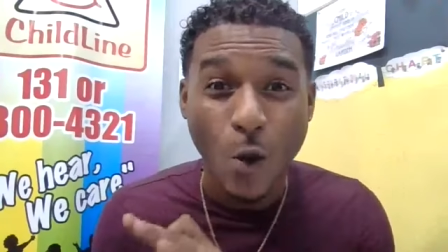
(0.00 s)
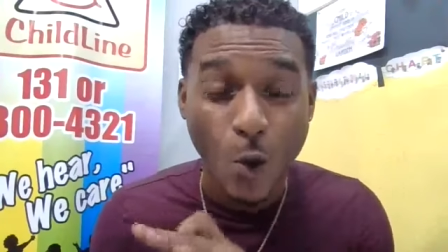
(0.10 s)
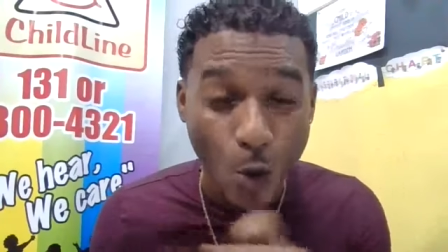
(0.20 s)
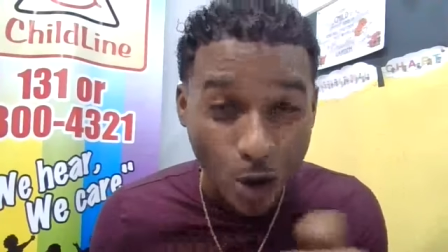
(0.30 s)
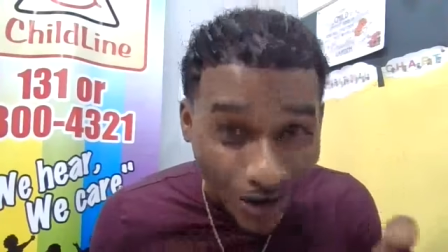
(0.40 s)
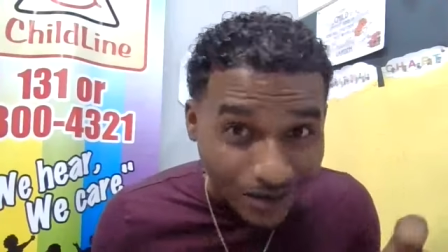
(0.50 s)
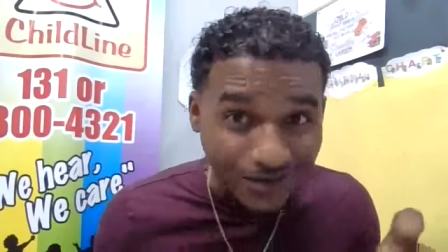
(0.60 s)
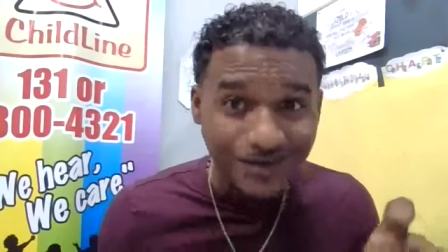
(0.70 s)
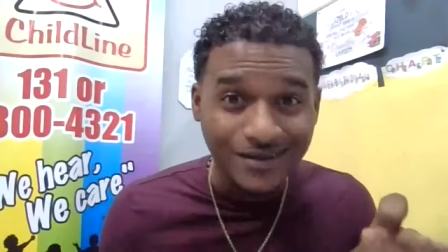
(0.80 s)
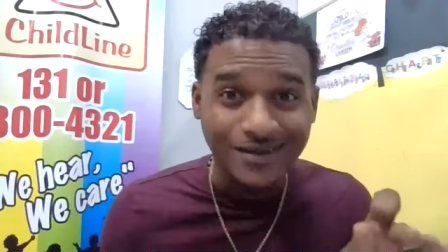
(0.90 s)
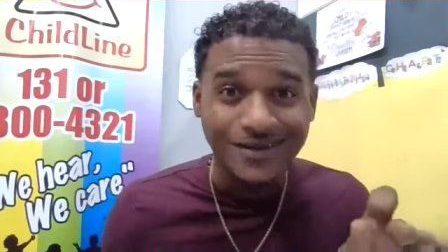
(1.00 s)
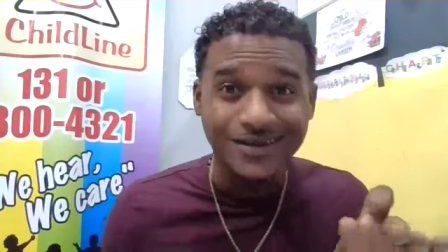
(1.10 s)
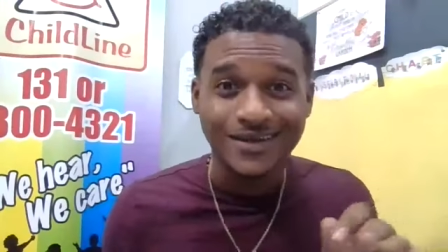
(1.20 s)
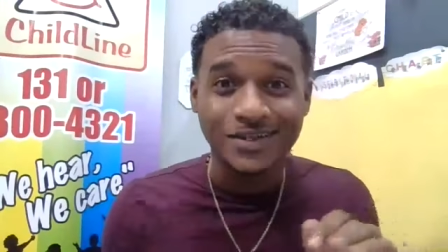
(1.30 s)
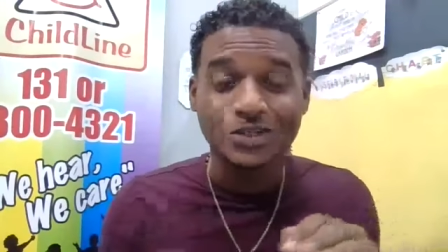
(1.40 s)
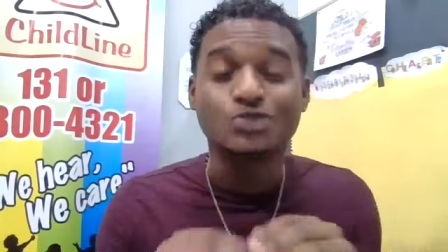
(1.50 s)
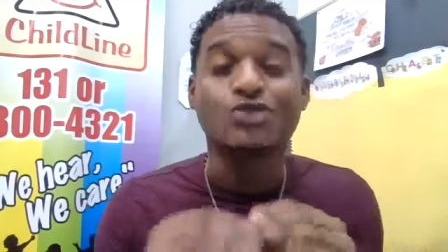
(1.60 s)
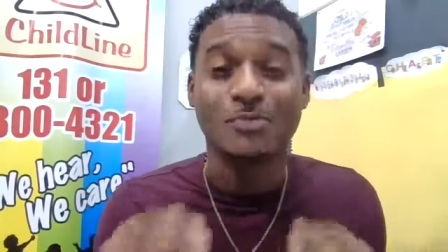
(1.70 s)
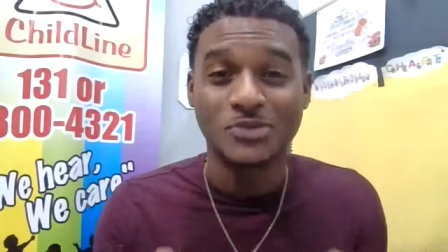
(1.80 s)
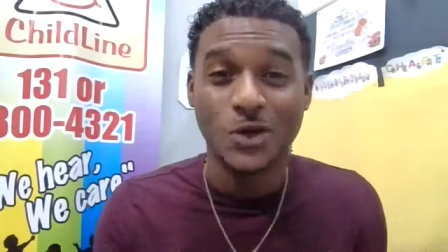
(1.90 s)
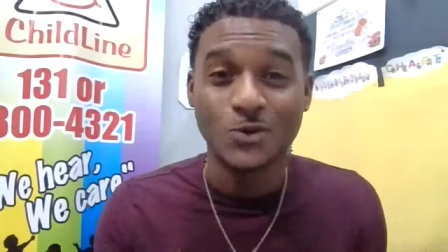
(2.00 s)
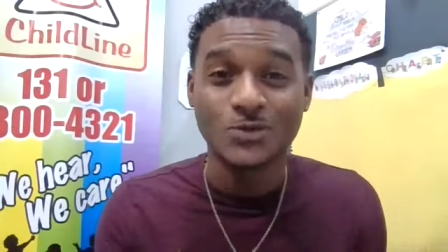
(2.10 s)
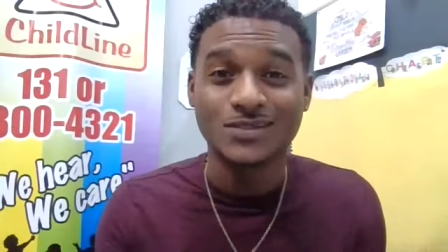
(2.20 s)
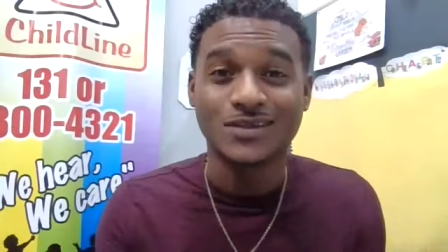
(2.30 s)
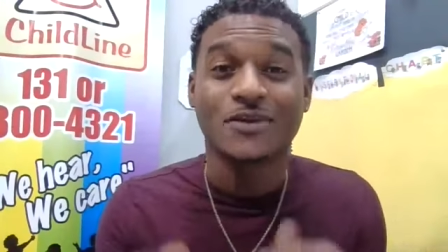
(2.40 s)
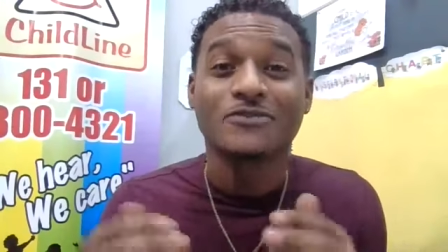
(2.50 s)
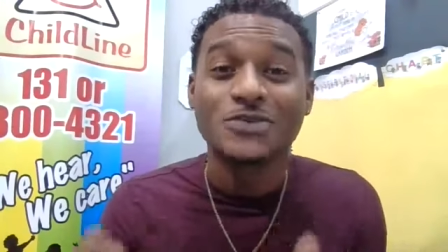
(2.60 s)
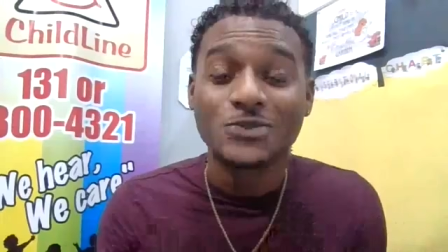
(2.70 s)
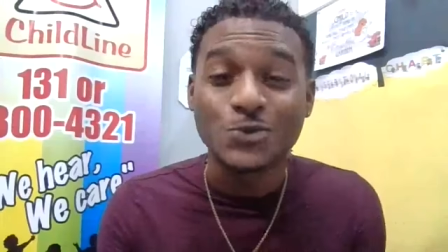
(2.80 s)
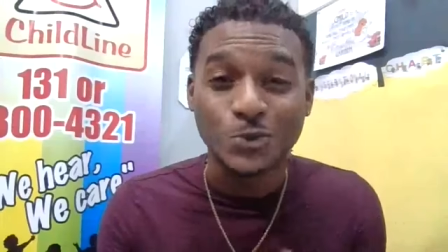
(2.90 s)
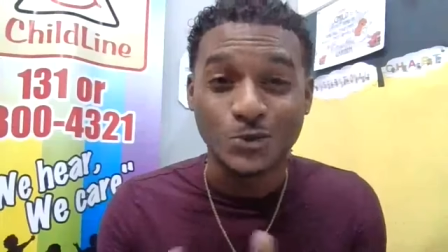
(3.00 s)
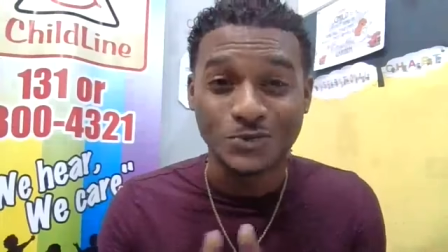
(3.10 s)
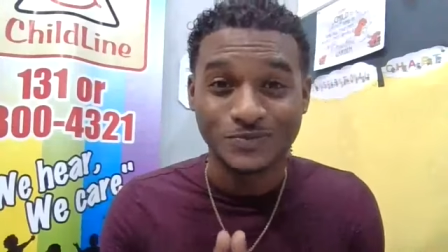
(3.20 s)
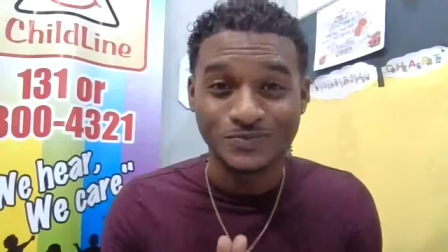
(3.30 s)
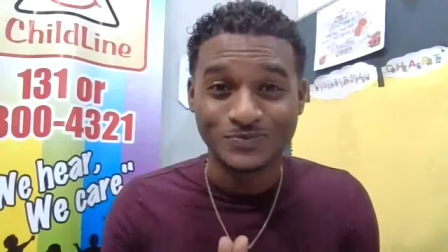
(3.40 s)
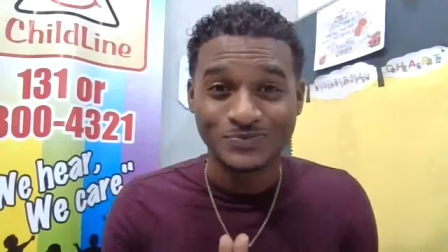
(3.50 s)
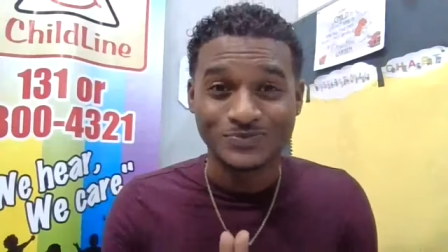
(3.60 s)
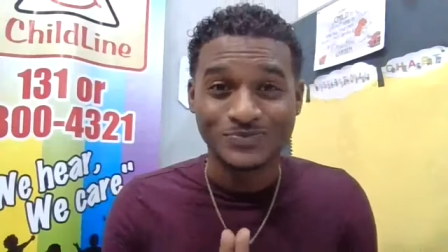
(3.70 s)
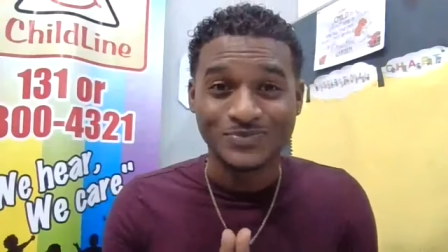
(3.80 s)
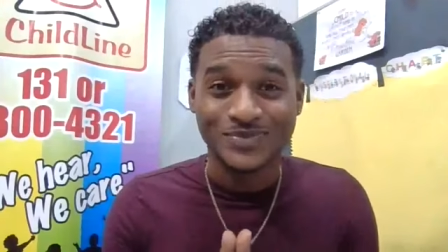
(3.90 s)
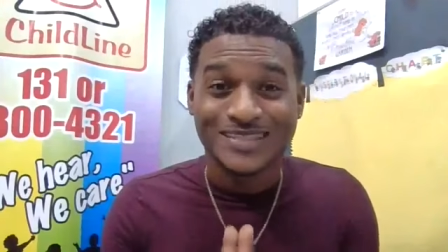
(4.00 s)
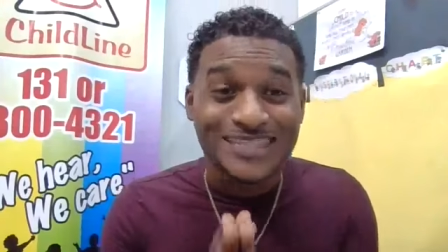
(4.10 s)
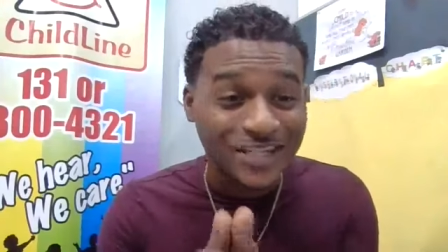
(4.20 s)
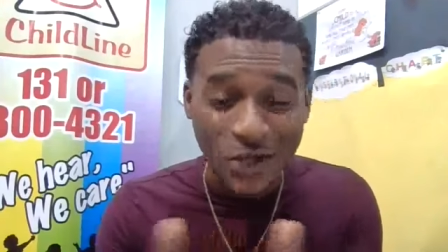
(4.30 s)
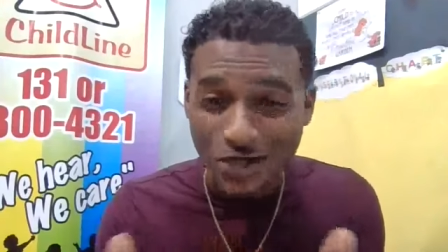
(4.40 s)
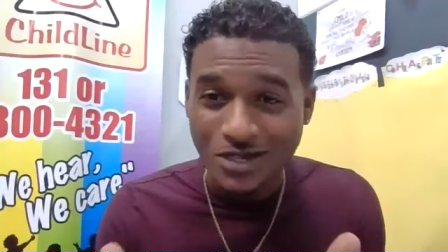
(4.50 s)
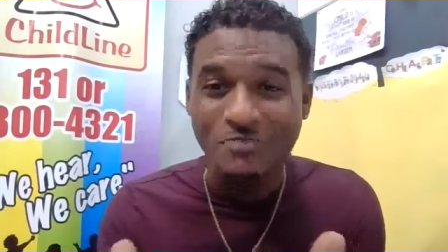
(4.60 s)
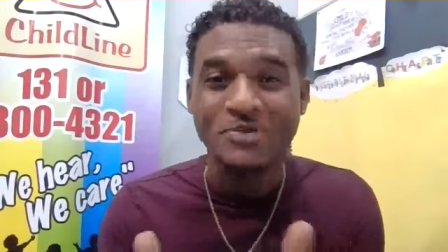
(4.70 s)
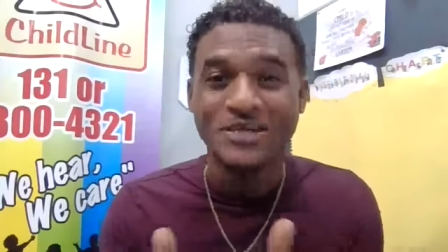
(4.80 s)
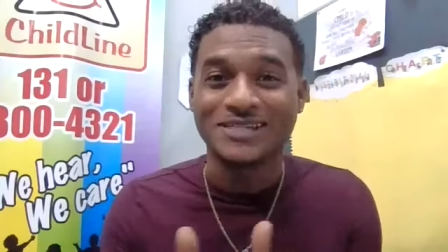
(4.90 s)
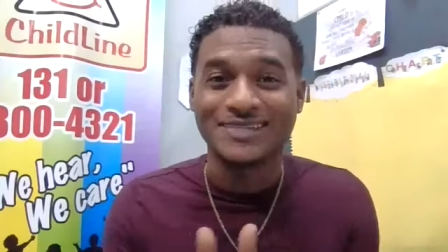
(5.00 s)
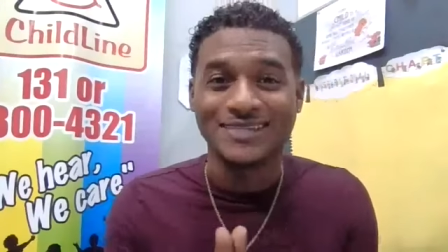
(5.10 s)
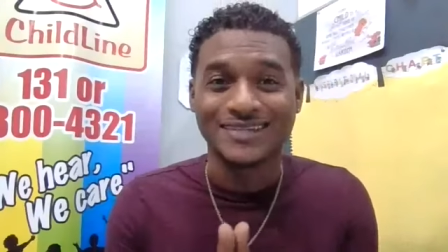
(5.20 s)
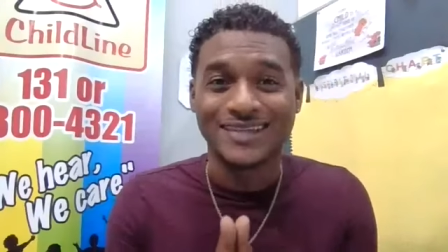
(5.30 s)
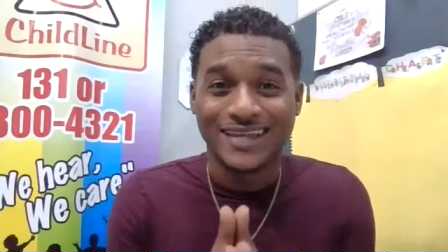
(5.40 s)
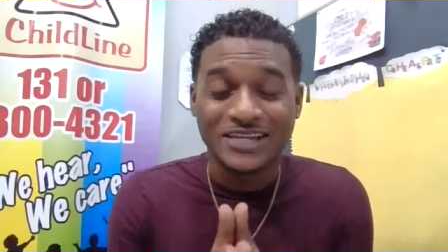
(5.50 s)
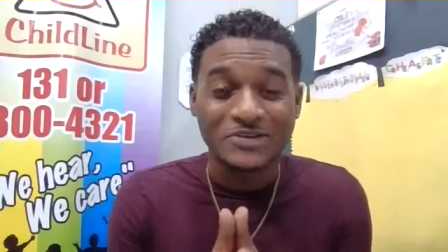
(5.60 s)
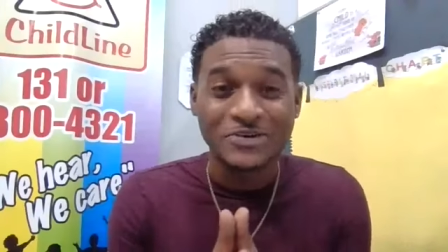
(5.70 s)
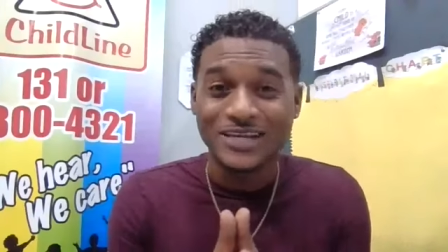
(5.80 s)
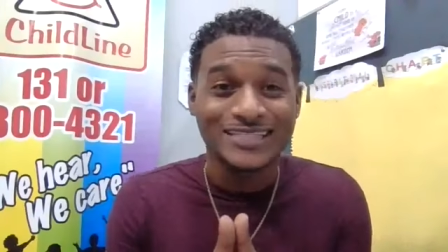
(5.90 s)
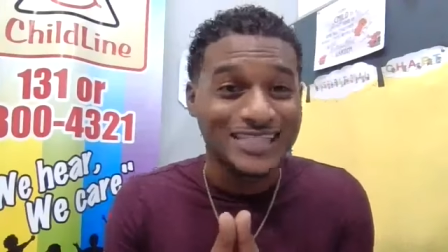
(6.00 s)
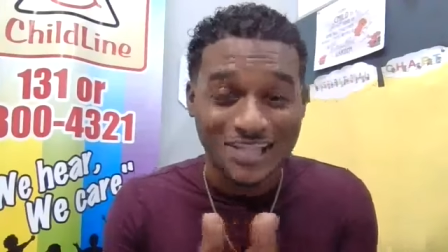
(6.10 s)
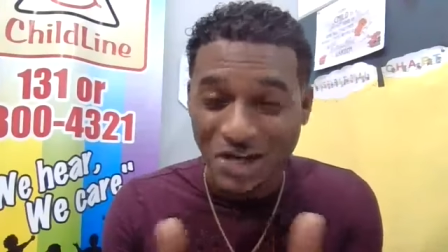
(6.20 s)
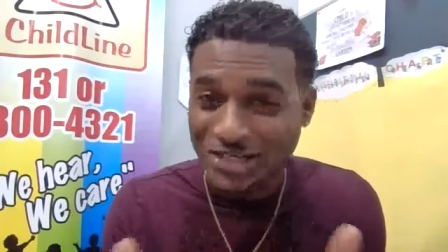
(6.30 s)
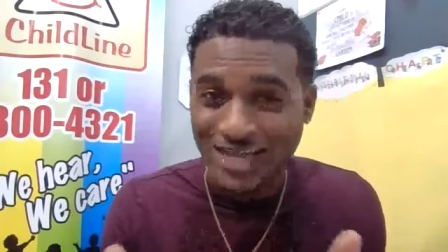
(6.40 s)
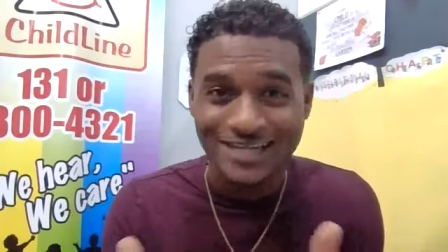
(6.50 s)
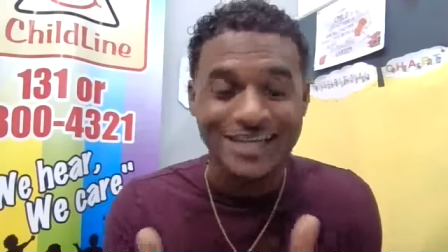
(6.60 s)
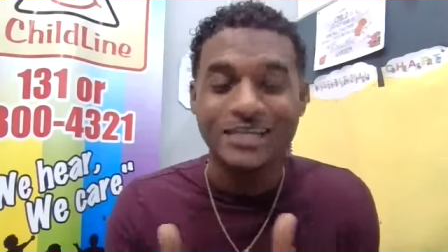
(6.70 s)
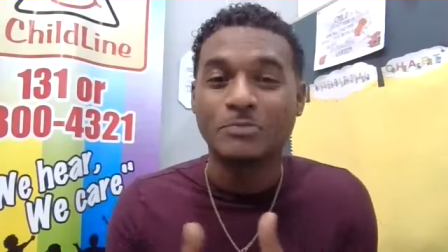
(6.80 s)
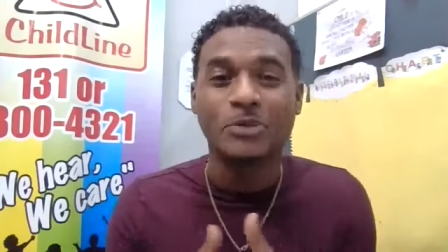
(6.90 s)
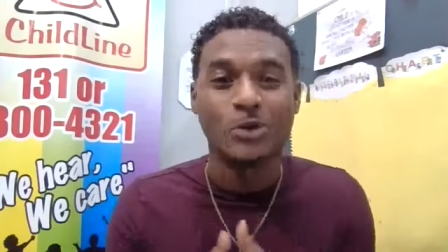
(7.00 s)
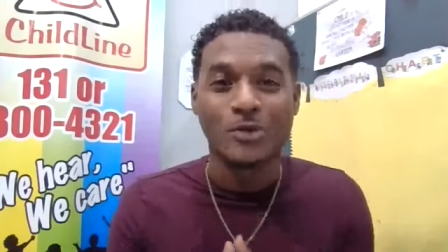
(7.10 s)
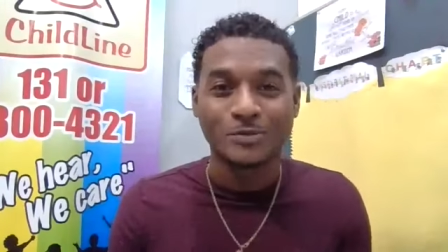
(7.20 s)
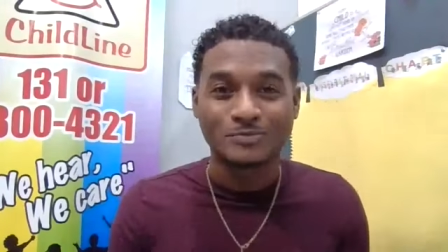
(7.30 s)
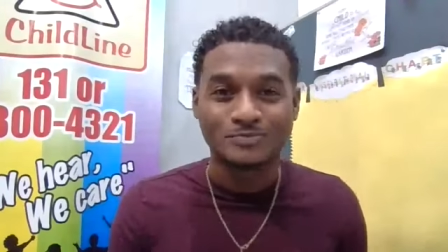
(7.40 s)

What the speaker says: all dropped out of school, did not complete their degree, did not get their diploma.